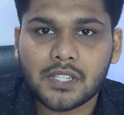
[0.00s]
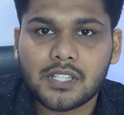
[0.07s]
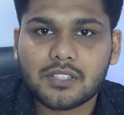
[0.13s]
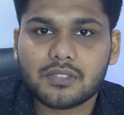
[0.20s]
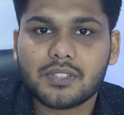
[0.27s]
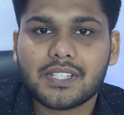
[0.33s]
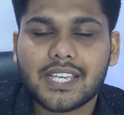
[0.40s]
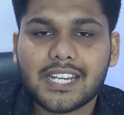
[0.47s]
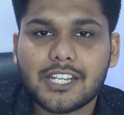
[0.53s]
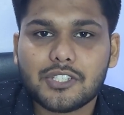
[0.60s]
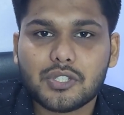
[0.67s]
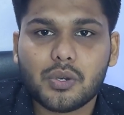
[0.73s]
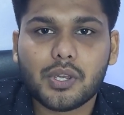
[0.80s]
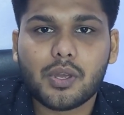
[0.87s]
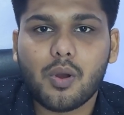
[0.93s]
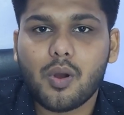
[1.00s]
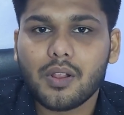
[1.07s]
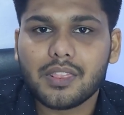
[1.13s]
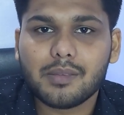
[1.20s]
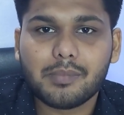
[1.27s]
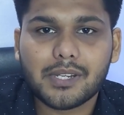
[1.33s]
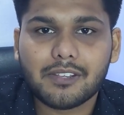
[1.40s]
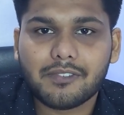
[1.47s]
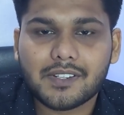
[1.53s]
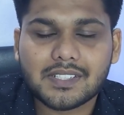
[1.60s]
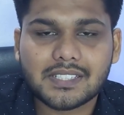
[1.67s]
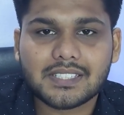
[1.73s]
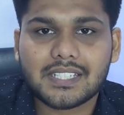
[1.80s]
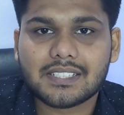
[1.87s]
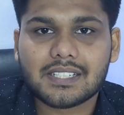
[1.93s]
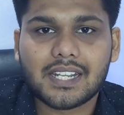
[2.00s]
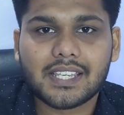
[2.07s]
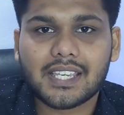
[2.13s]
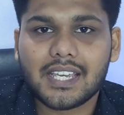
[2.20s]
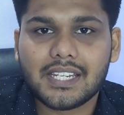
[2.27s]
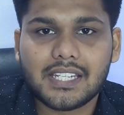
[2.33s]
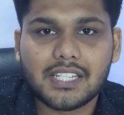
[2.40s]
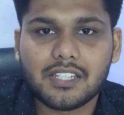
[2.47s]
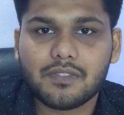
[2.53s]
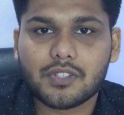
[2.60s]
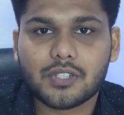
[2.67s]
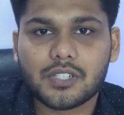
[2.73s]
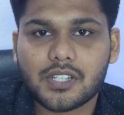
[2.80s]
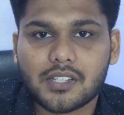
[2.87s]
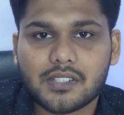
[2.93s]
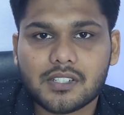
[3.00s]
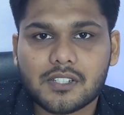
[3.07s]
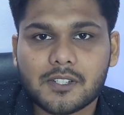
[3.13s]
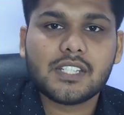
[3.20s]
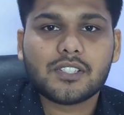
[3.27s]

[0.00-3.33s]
So it can enjoy all the benefits just like any individual does.